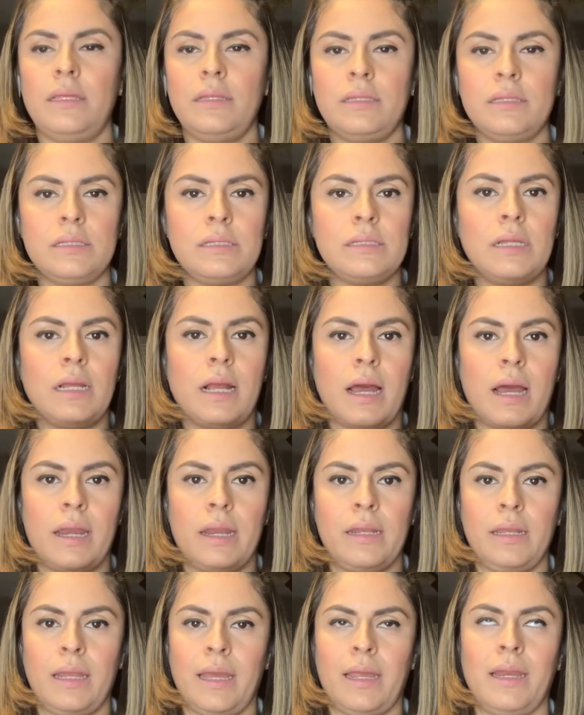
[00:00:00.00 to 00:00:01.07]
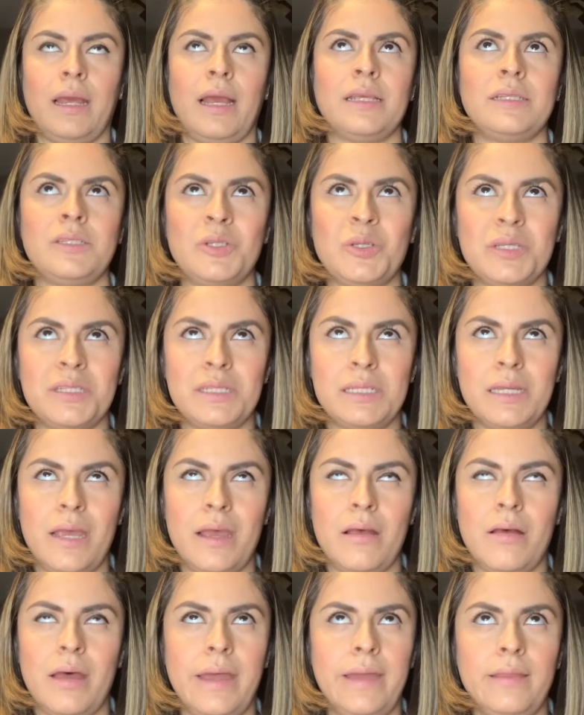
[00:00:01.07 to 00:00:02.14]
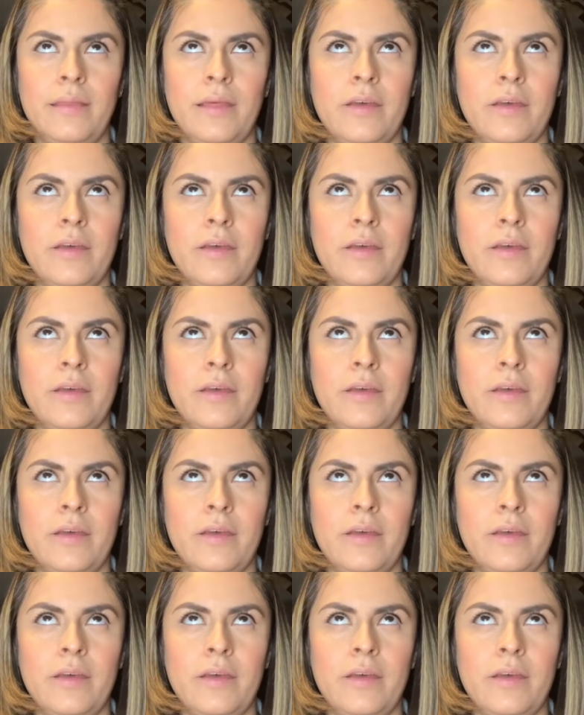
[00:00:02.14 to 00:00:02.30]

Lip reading: I love Dose of Colors.